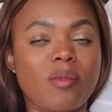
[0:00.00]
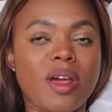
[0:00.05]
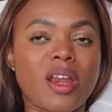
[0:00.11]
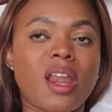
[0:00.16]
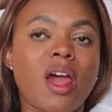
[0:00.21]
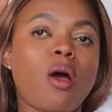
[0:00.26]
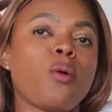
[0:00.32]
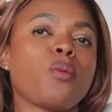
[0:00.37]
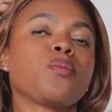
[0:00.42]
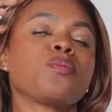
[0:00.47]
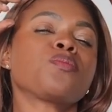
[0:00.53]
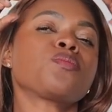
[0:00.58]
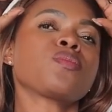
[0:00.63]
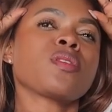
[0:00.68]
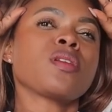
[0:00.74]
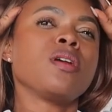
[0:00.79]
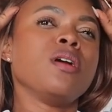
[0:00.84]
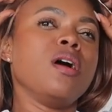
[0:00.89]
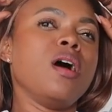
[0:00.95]
right now.
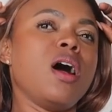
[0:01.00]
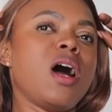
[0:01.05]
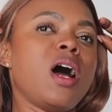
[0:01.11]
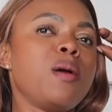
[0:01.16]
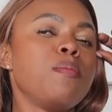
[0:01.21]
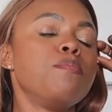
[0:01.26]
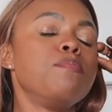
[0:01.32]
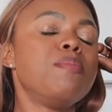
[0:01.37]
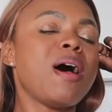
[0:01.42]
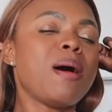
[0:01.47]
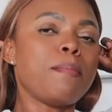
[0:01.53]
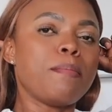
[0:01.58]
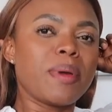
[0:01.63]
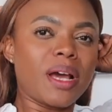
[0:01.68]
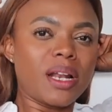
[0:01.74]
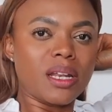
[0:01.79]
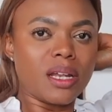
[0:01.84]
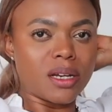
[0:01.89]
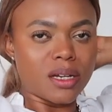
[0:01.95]
I'm
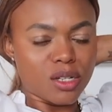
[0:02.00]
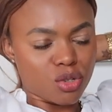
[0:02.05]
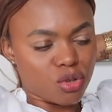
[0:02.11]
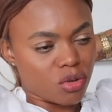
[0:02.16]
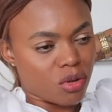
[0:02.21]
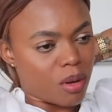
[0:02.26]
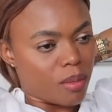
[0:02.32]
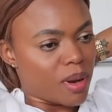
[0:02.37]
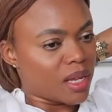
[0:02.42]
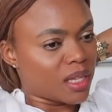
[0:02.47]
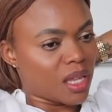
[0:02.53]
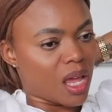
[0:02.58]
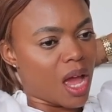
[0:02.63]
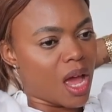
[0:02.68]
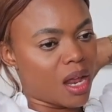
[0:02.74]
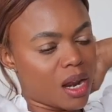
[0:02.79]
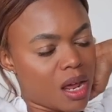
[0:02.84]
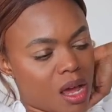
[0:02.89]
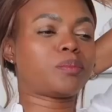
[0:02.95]
barely on Instagram like
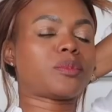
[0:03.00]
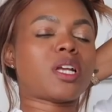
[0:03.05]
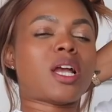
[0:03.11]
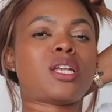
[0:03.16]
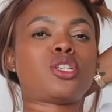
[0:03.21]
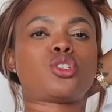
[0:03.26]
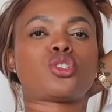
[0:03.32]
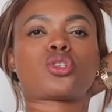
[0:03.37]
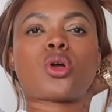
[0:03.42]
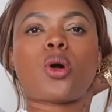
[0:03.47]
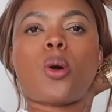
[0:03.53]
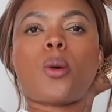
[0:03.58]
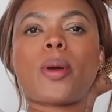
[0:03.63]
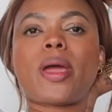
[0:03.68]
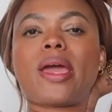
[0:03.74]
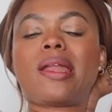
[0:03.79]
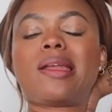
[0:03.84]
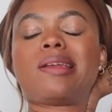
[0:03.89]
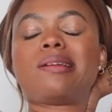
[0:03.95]
that. I just go
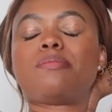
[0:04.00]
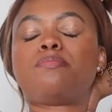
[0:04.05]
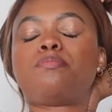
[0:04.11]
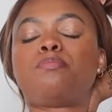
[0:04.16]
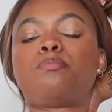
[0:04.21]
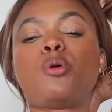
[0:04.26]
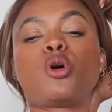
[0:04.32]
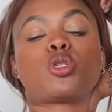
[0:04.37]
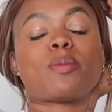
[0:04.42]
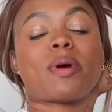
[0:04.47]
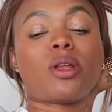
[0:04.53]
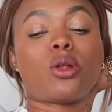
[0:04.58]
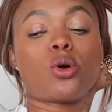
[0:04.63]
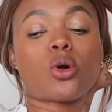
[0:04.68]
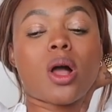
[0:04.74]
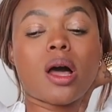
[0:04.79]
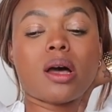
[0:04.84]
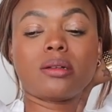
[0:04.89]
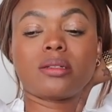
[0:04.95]
in, post my
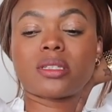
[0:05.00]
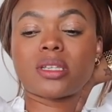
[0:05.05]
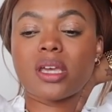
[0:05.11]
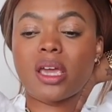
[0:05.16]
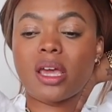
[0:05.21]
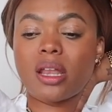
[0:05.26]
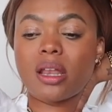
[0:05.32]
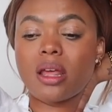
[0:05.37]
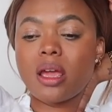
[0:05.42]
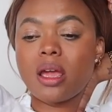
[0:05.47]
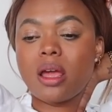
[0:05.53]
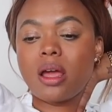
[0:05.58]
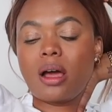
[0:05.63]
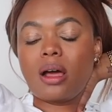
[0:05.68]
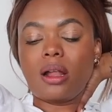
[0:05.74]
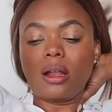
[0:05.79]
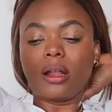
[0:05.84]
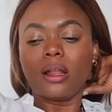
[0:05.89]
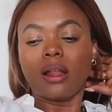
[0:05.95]
little content,
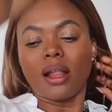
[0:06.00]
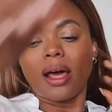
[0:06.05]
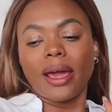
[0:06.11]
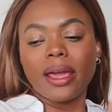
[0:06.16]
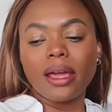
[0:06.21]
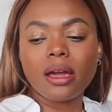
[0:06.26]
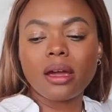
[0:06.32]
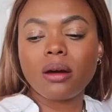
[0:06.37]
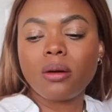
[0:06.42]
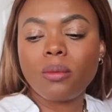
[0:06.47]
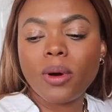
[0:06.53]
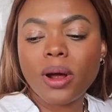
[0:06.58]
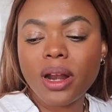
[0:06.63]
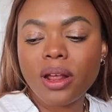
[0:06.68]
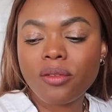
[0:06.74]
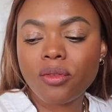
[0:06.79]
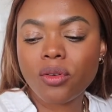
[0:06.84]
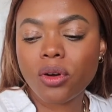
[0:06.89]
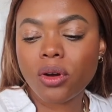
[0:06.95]
like
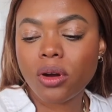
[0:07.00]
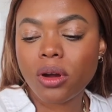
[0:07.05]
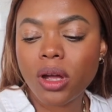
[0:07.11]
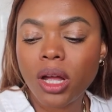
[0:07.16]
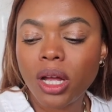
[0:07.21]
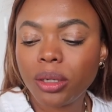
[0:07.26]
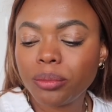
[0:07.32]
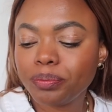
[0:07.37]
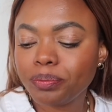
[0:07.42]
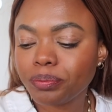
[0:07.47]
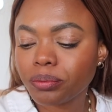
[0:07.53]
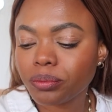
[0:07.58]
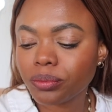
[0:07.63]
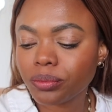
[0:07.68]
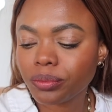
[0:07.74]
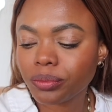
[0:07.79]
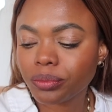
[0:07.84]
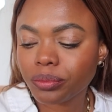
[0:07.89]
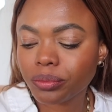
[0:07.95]

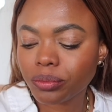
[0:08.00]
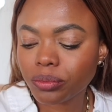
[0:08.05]
whatever